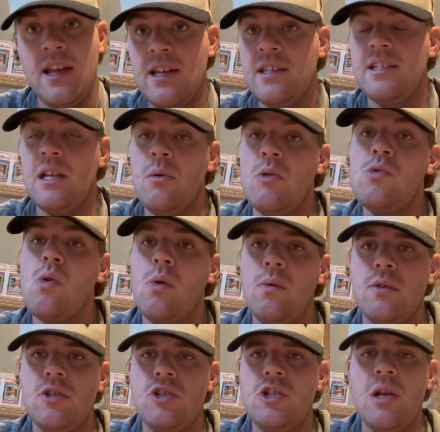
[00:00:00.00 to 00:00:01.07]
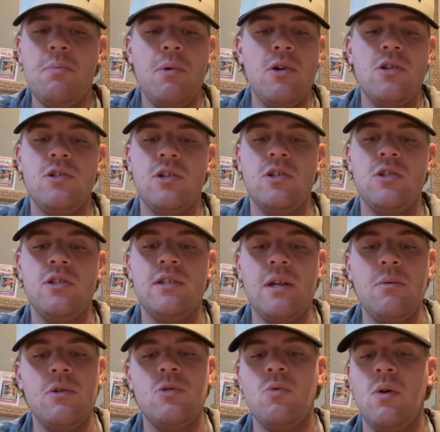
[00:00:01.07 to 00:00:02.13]
see which one was cheaper, so see
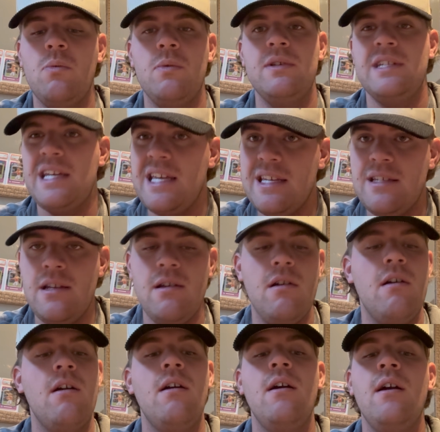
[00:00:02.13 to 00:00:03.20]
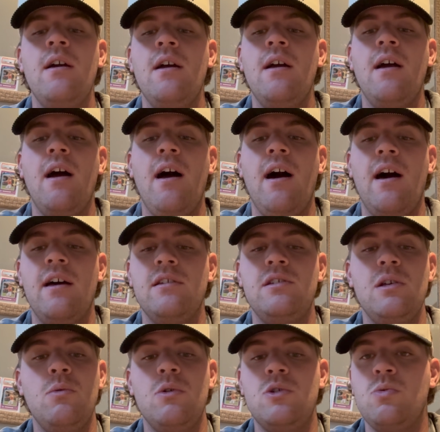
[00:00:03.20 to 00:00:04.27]
which one was easier,
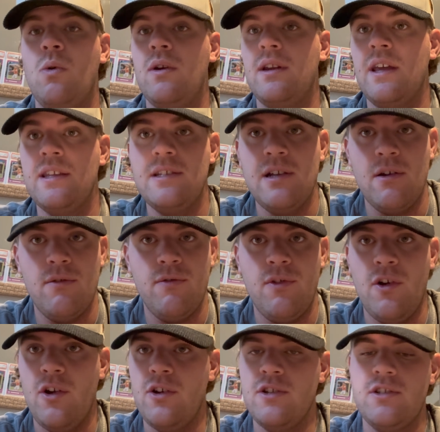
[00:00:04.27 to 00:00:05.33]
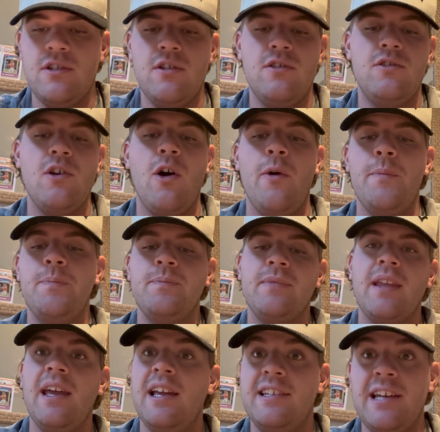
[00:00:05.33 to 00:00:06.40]
see which one gets here first. So
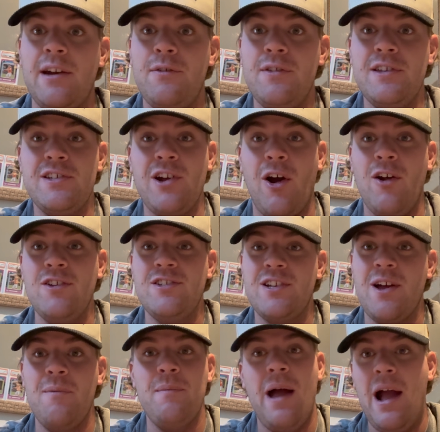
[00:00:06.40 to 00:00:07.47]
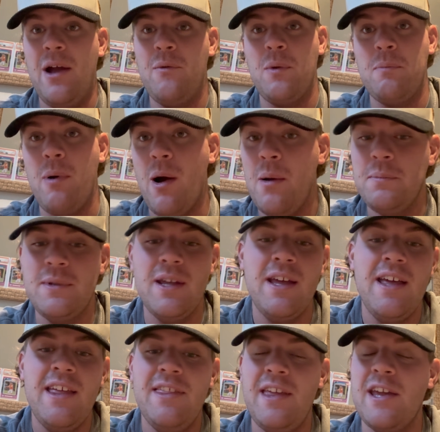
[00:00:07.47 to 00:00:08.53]
excited for these cards to come back. We're pumped.
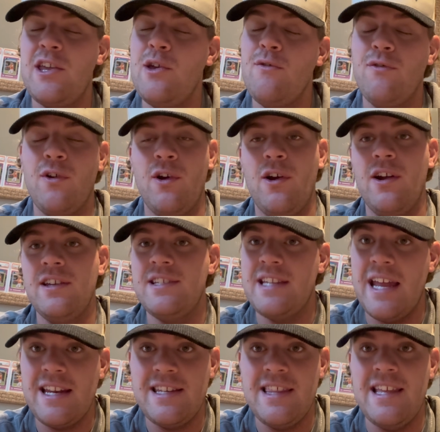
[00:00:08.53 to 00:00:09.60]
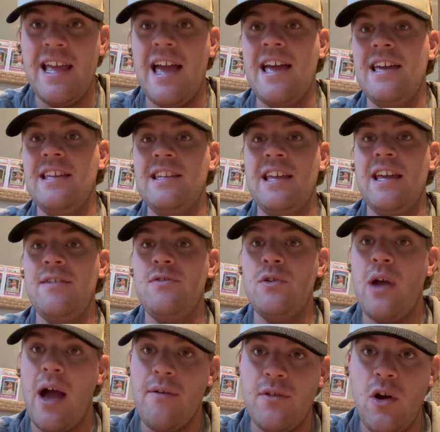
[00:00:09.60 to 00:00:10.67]
Thank you for staying to the end. If you
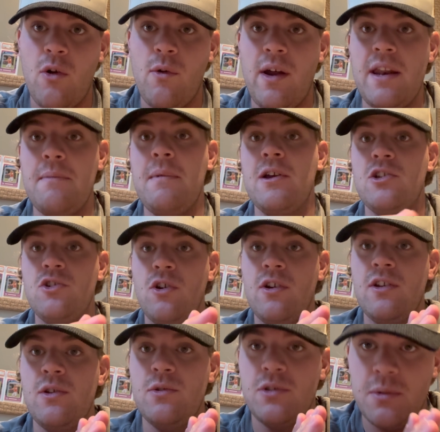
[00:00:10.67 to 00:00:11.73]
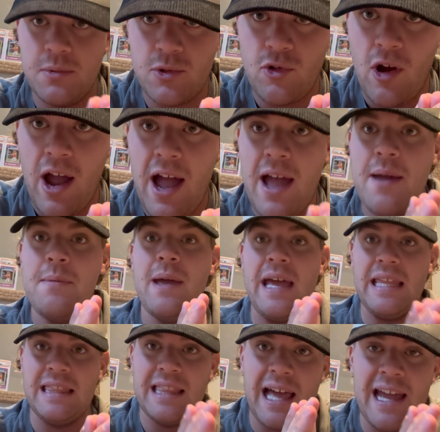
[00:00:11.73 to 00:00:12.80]
haven't already, make sure you subscribe
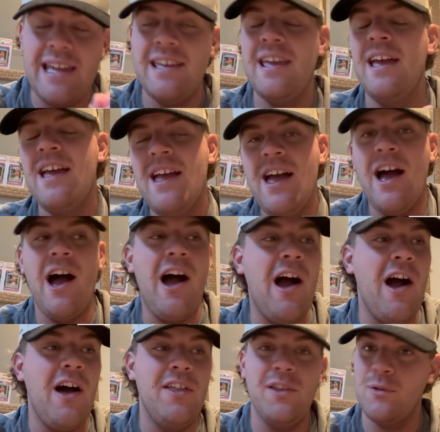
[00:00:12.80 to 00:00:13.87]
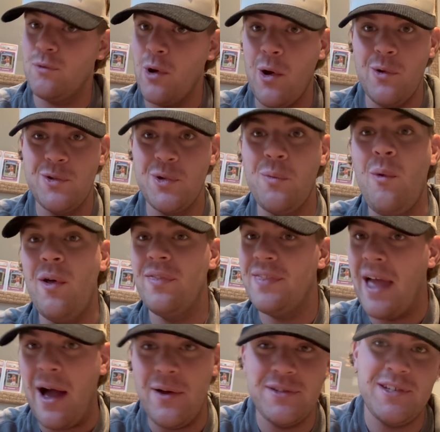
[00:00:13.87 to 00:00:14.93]
and like. The road to
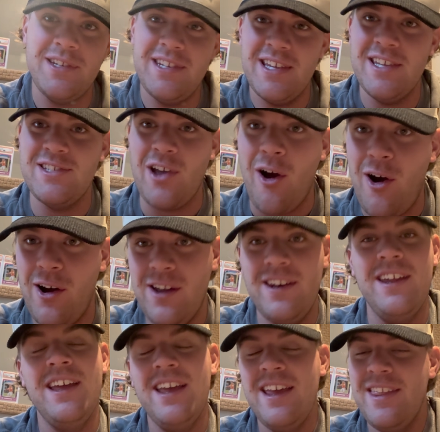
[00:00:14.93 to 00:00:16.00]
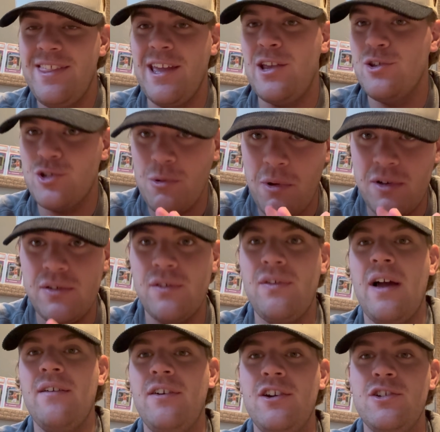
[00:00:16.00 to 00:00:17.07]
1,000 is on. Thank you so much for
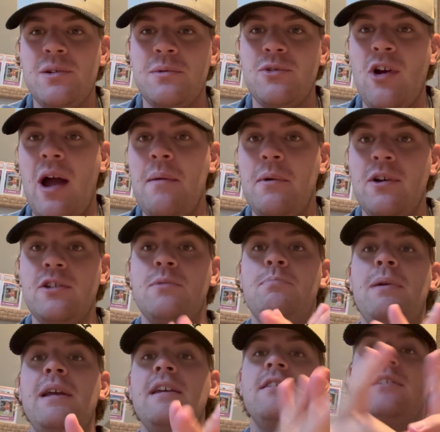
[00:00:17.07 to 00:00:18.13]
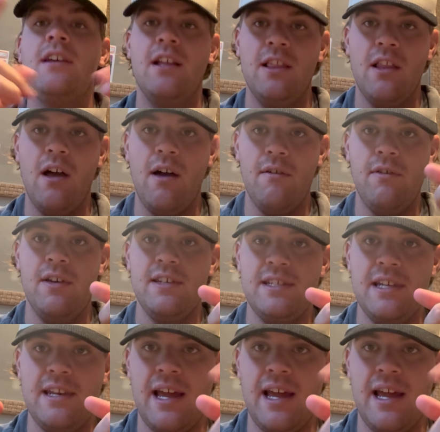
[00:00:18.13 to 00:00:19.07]
500 subscribers. Peace, love. See you